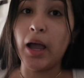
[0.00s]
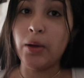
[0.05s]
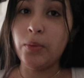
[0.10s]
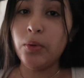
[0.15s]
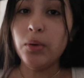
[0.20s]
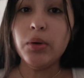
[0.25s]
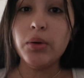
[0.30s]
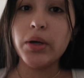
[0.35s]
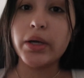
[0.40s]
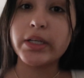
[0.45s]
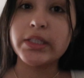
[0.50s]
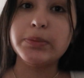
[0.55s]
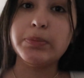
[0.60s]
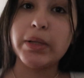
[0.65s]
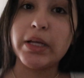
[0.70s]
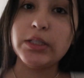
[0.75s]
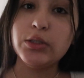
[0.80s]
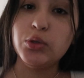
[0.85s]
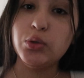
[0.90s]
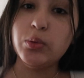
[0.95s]
I won't
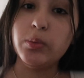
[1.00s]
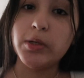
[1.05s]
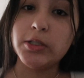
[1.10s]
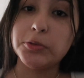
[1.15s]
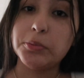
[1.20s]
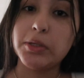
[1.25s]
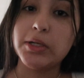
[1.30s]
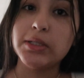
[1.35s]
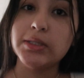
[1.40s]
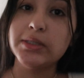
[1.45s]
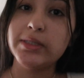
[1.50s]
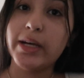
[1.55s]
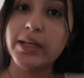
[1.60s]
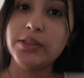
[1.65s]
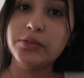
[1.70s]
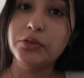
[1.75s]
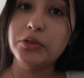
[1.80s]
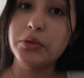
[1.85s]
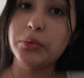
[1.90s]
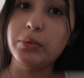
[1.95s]
explain too much because that's
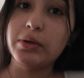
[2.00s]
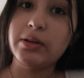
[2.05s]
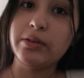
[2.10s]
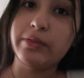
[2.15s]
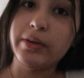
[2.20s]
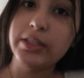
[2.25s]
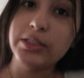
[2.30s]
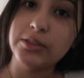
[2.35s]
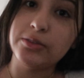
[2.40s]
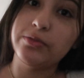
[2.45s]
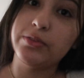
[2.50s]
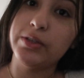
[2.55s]
for the renovation